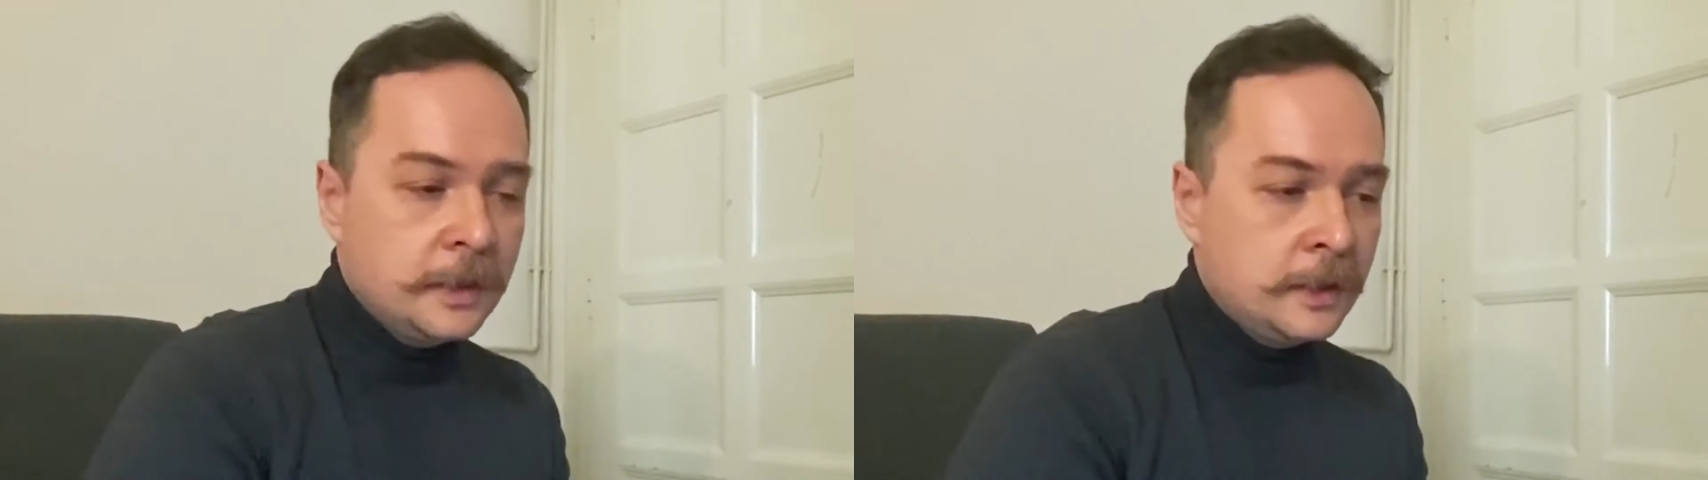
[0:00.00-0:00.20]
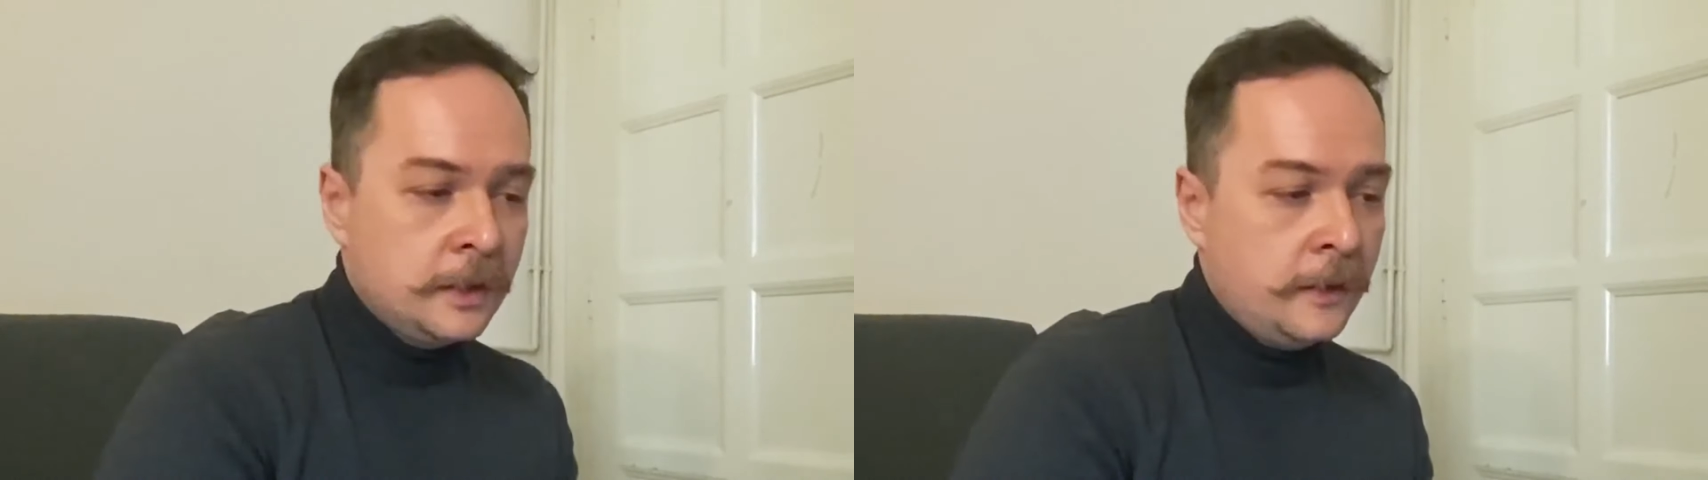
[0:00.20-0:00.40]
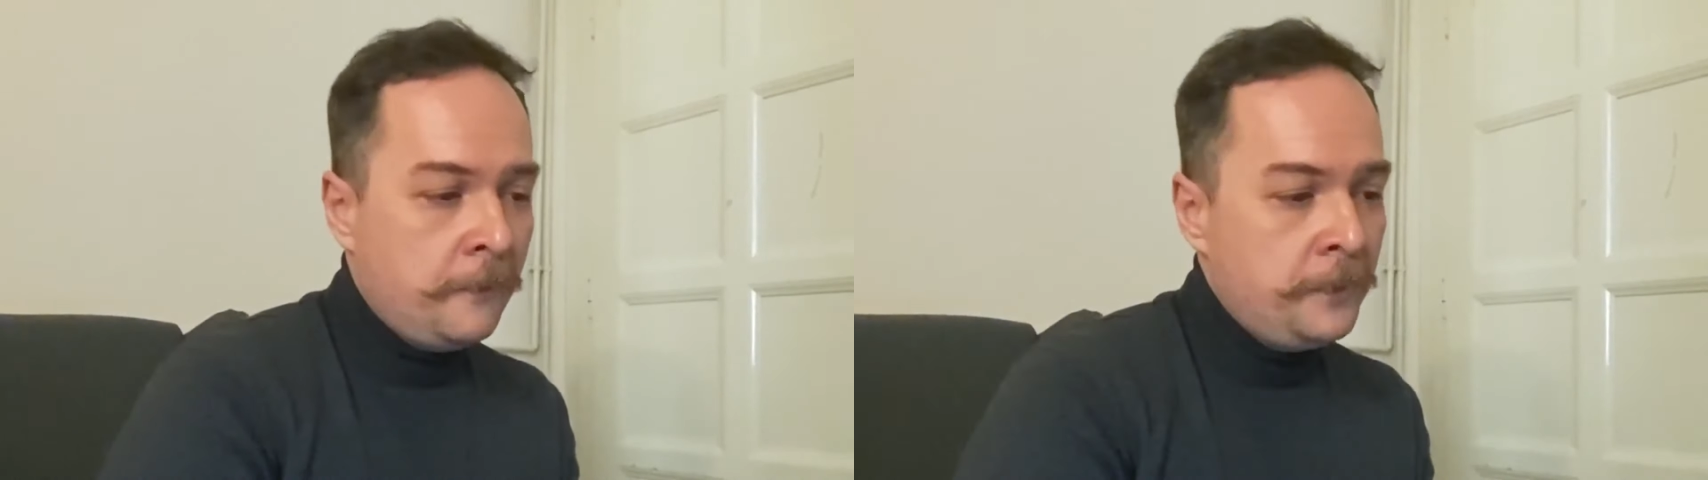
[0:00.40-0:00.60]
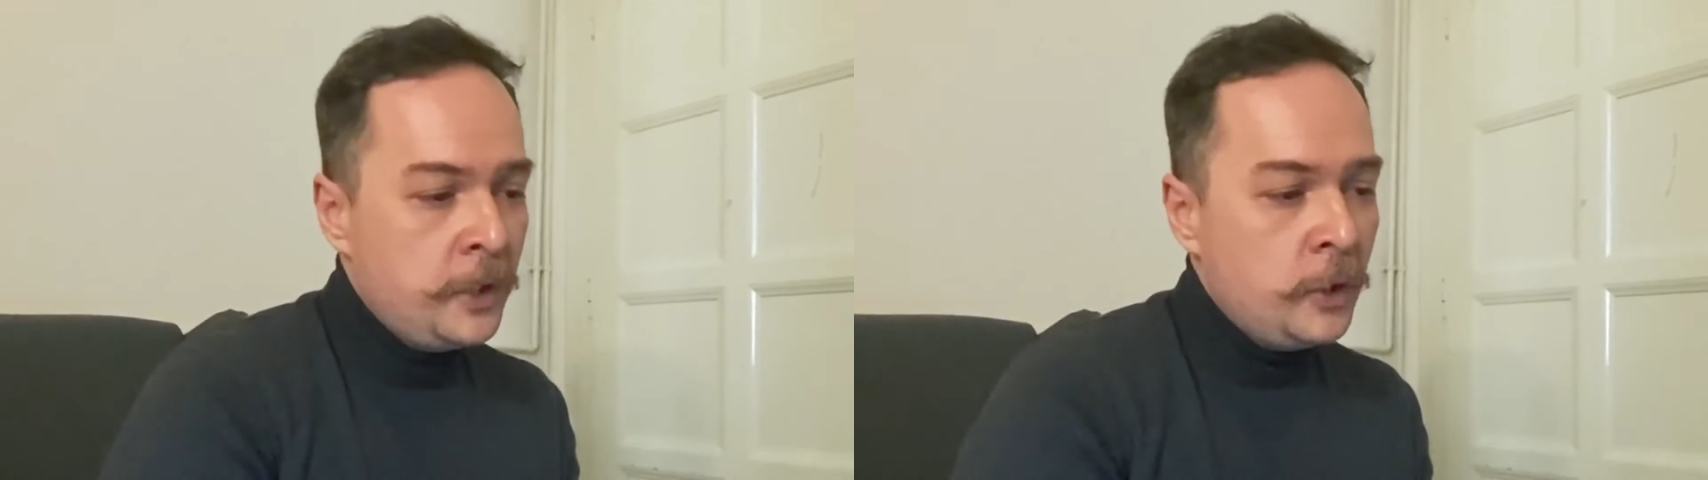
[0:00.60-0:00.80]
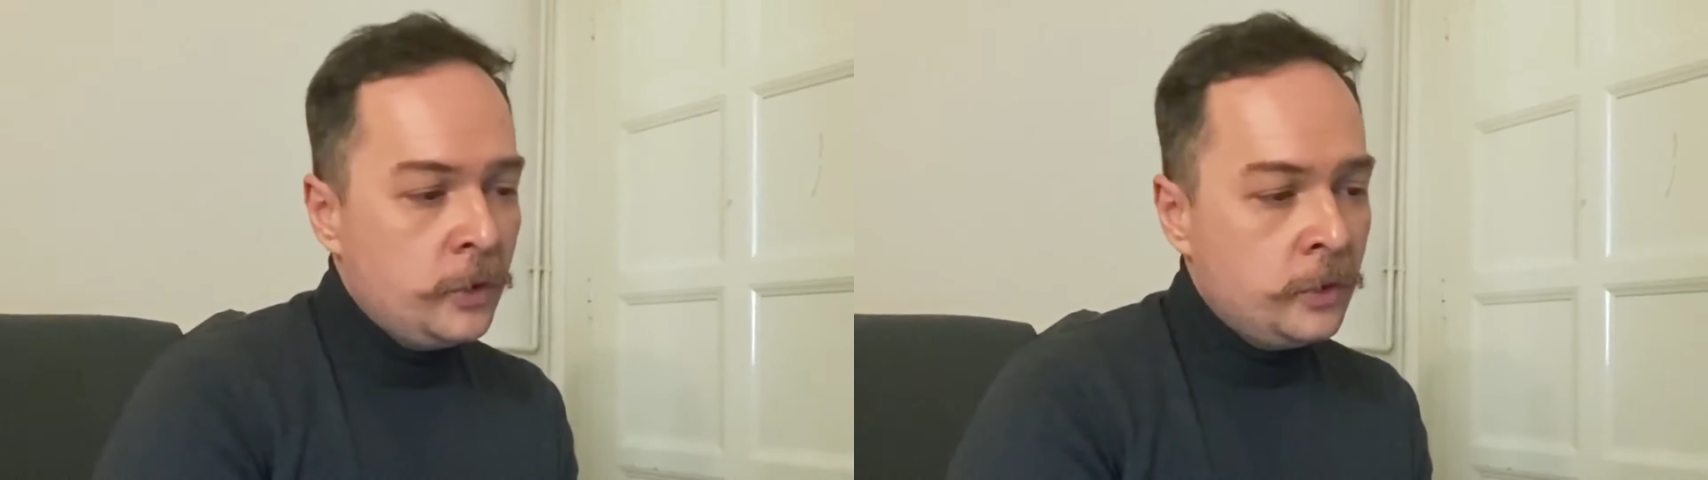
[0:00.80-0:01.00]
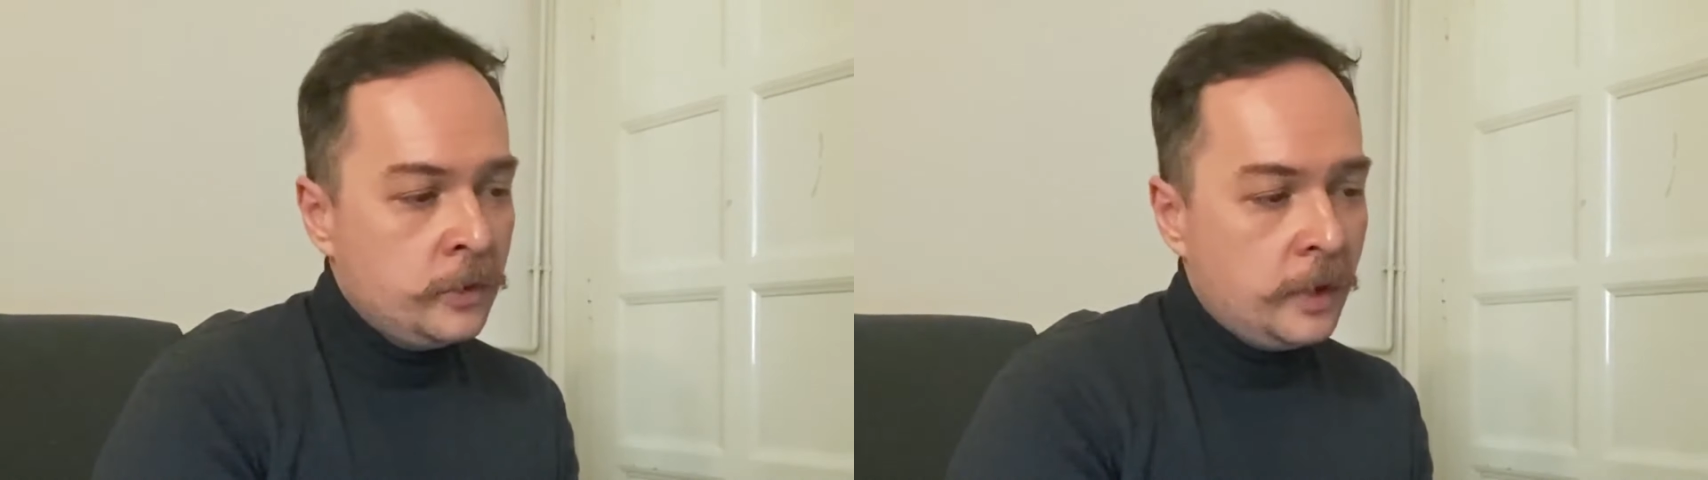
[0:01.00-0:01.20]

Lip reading: the new